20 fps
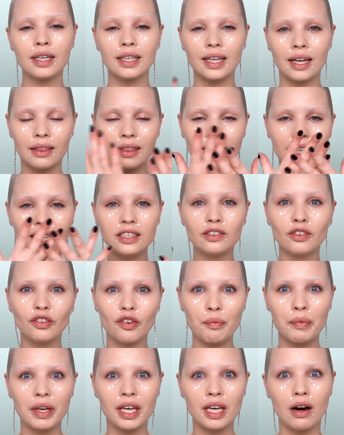Now these for
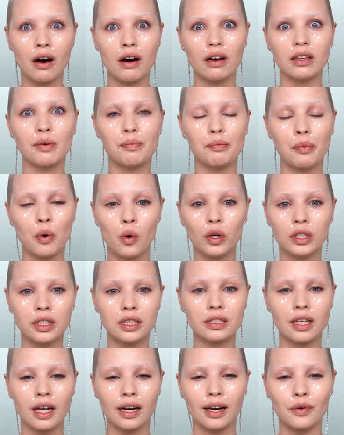me are the
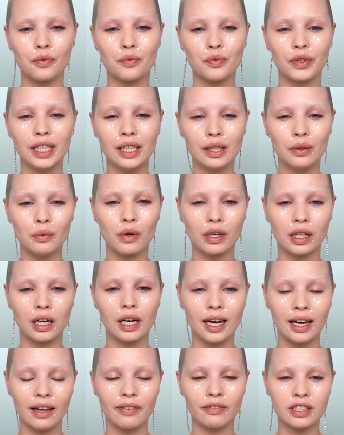points that I really want to
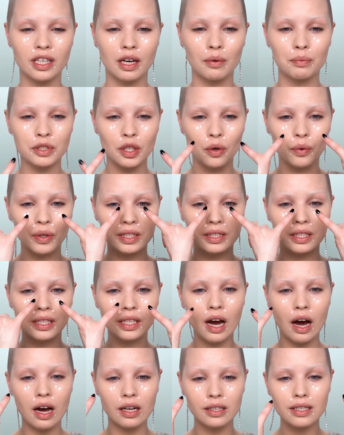lift up. So it's
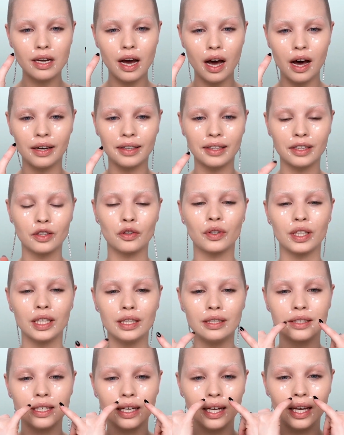the under eye
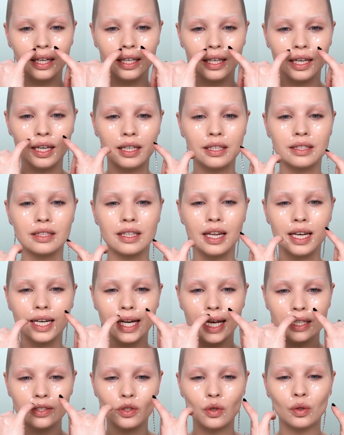crease, it is the
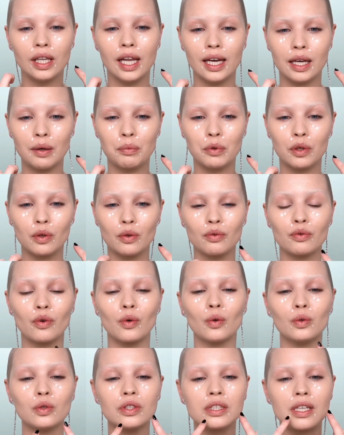nasal labial
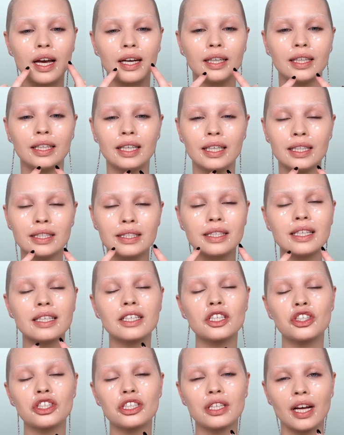folds, and it is the
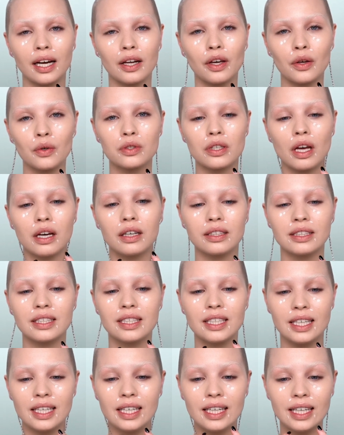shadows
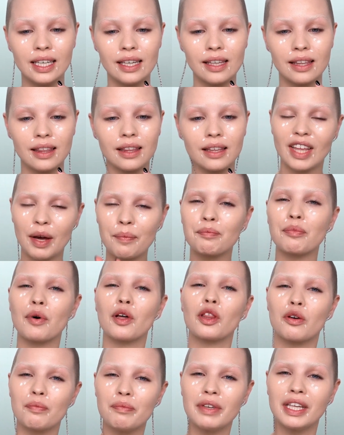underneath that
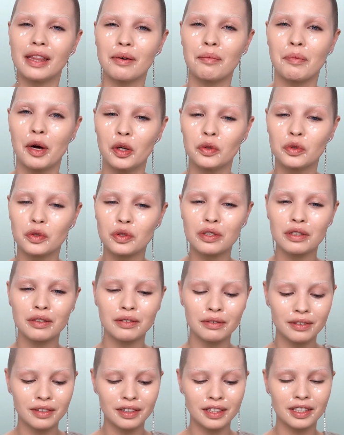bother me the most.
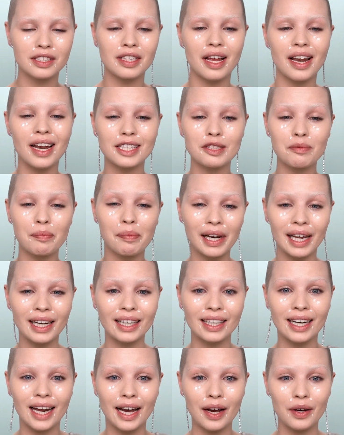So let's
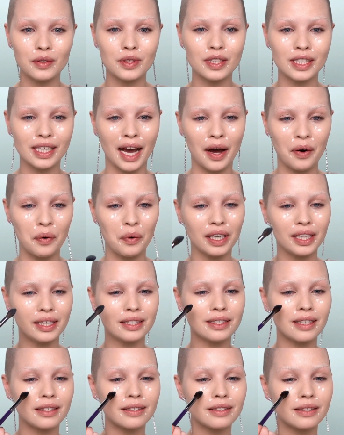blend it out, see how well
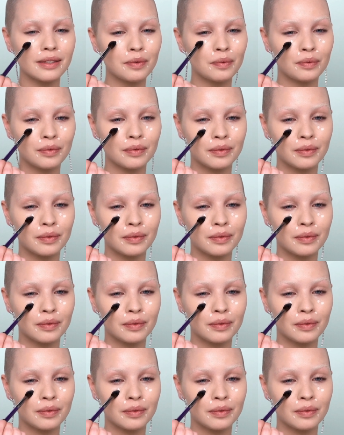it does.